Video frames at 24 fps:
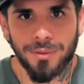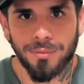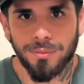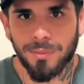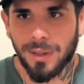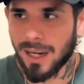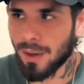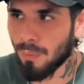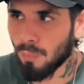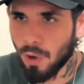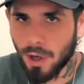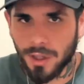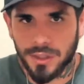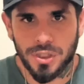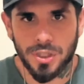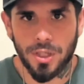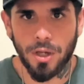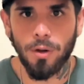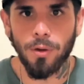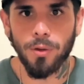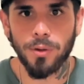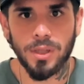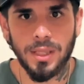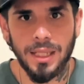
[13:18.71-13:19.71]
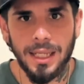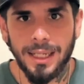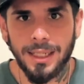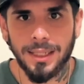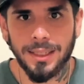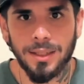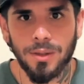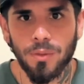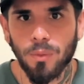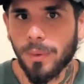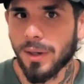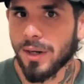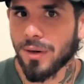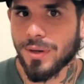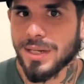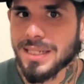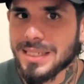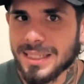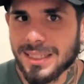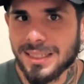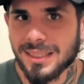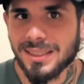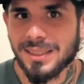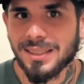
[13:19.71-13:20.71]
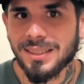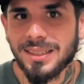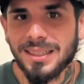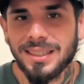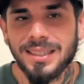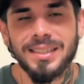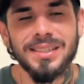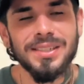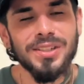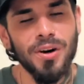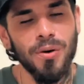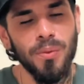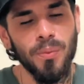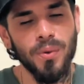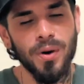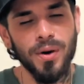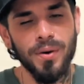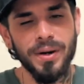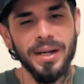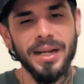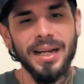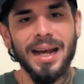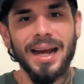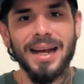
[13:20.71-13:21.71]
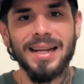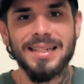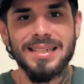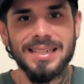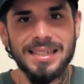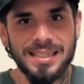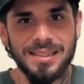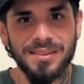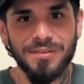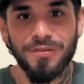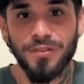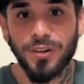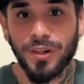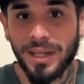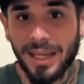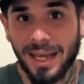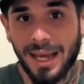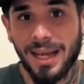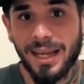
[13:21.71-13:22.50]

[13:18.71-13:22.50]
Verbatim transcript: I watched the whole thing. Where is it? Don't worry, I didn't forget.